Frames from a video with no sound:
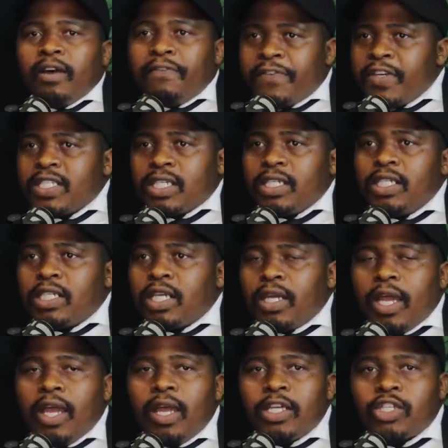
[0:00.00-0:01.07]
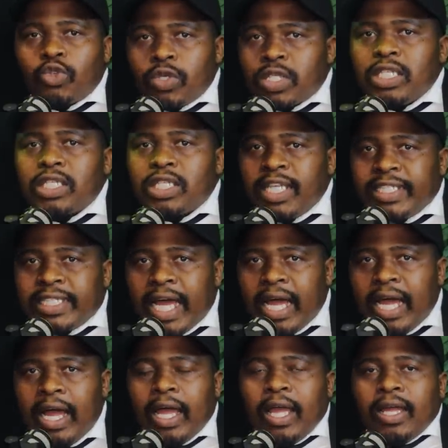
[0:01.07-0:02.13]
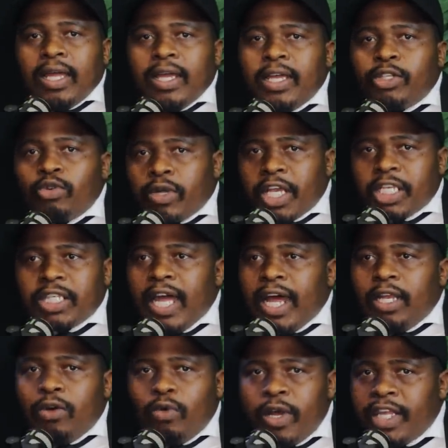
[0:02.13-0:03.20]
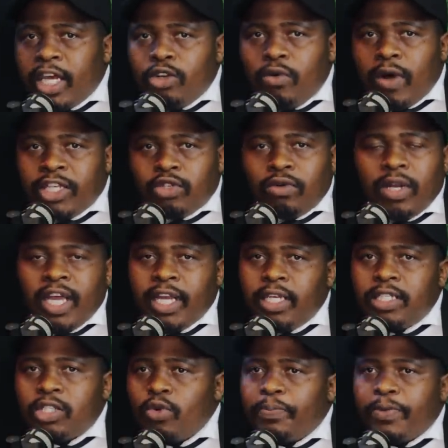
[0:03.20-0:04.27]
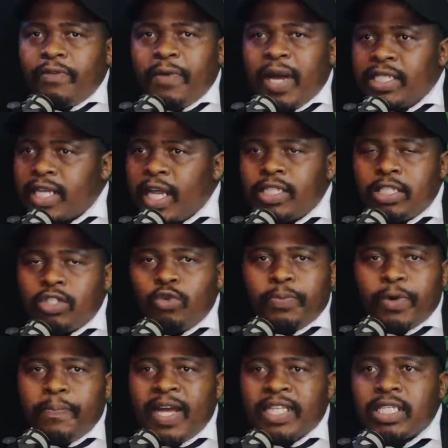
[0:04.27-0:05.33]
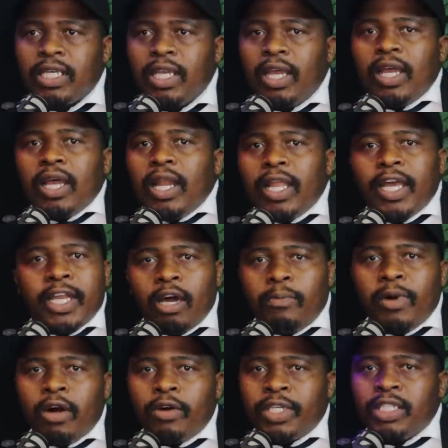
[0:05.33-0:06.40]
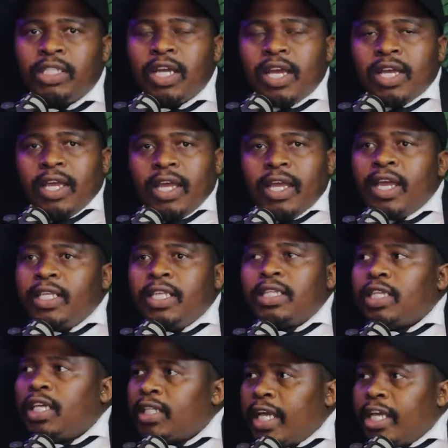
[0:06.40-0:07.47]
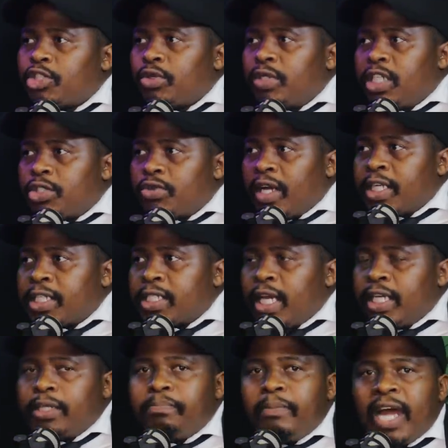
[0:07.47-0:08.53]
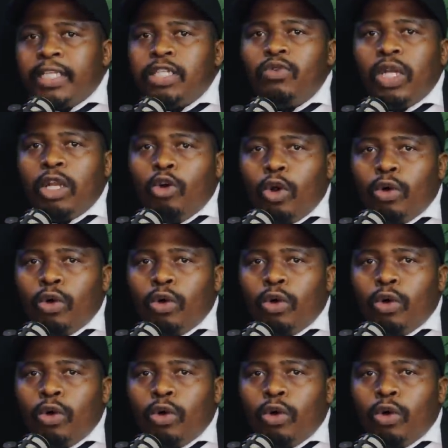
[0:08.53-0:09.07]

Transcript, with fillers: Visit uh, sources that are educational. Whether you want to learn into property, get into property, learn about it anything that you need to understand, money will